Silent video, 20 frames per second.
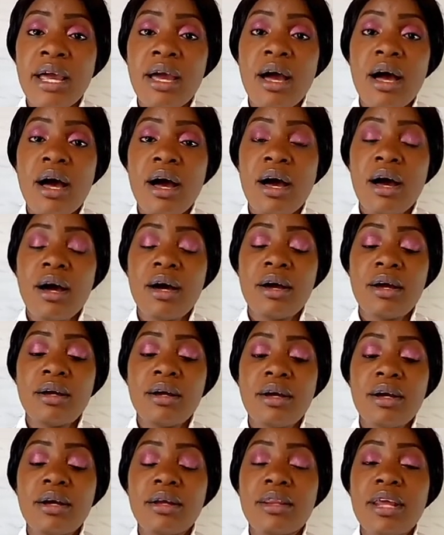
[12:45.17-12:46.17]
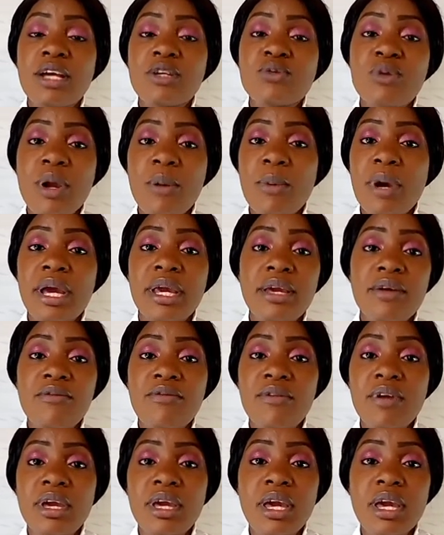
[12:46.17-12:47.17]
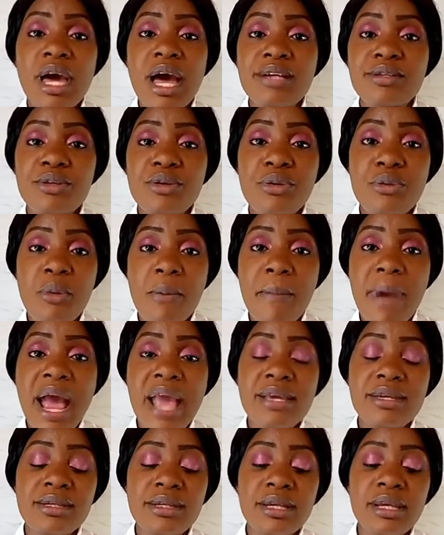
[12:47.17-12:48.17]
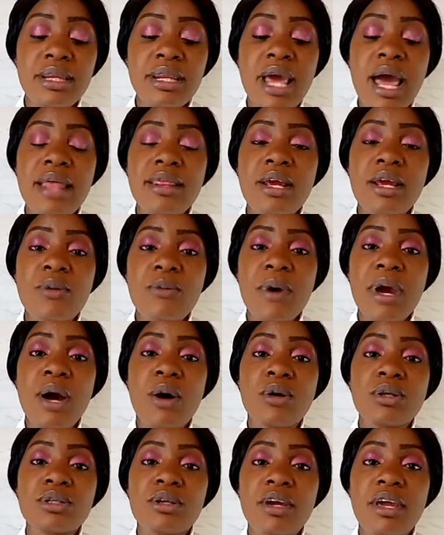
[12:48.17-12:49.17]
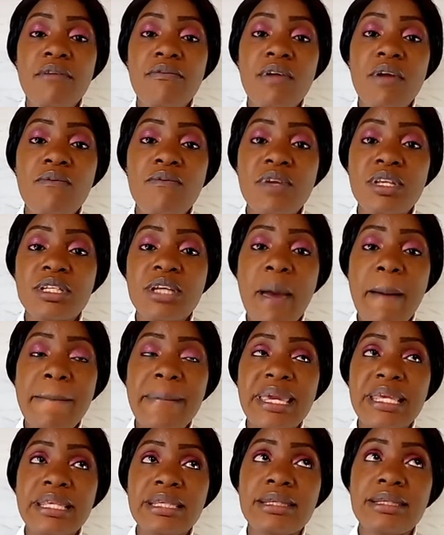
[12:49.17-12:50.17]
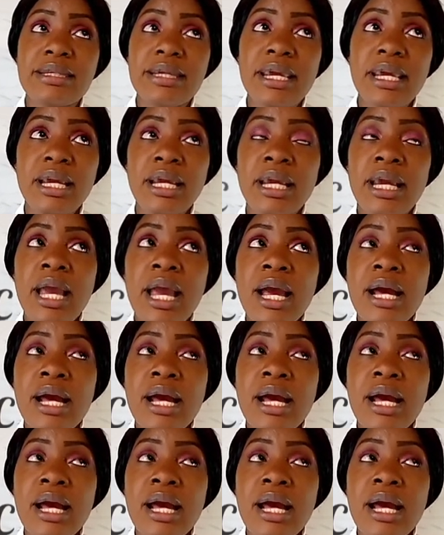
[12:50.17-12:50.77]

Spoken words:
That's why we're giving azithromycin. And then we're also giving vitamin C.